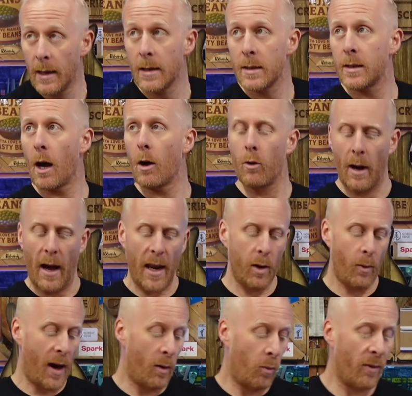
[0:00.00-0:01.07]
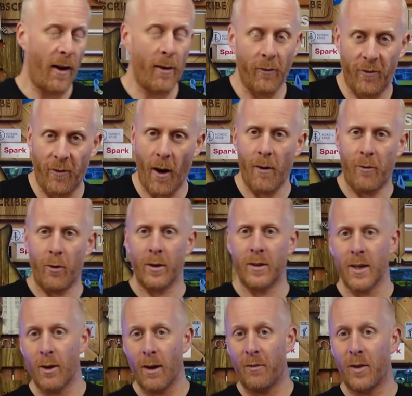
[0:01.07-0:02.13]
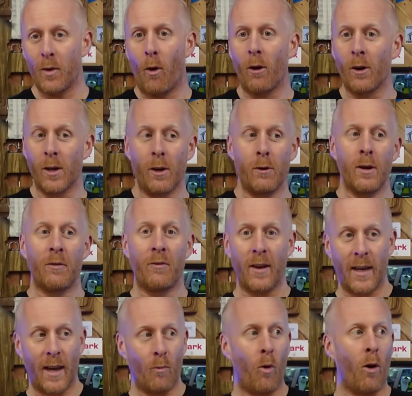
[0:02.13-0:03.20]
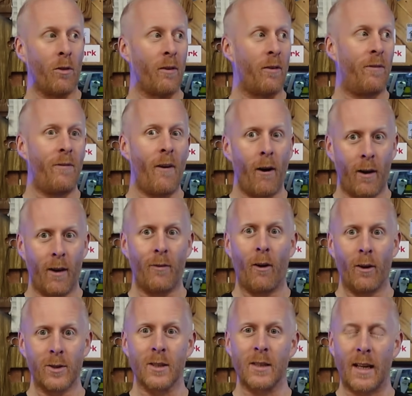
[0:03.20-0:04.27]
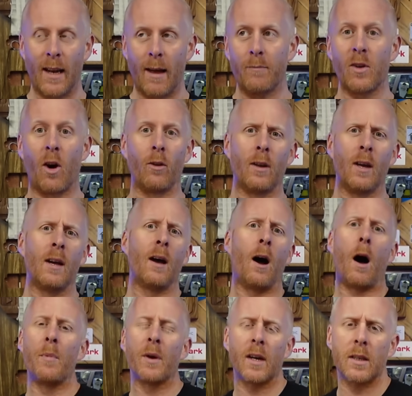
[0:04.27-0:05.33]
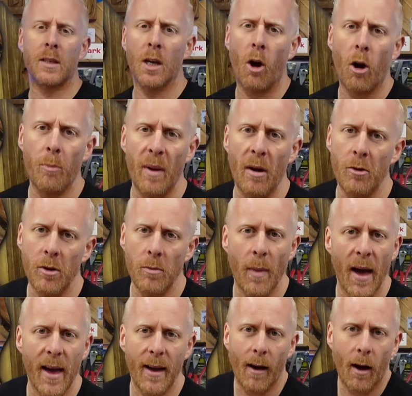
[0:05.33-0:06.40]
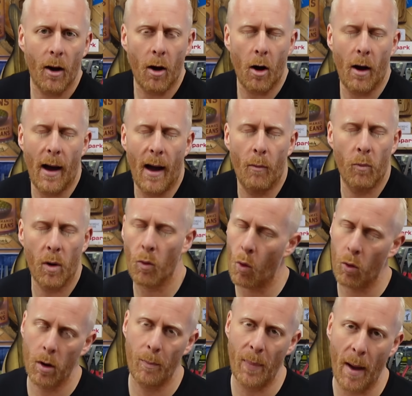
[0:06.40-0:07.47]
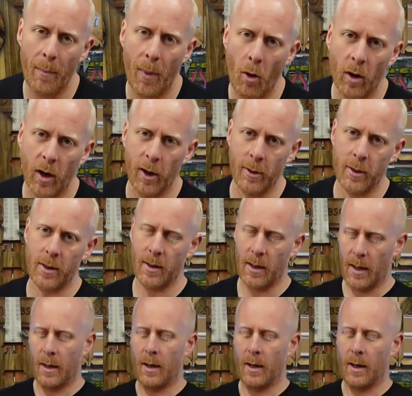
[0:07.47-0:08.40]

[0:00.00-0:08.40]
So anyway, without further ado, if you are new, you're thinking, what the fuck have I just clicked on? I'm a guitar builder, mate, and we're all a bit bonkers.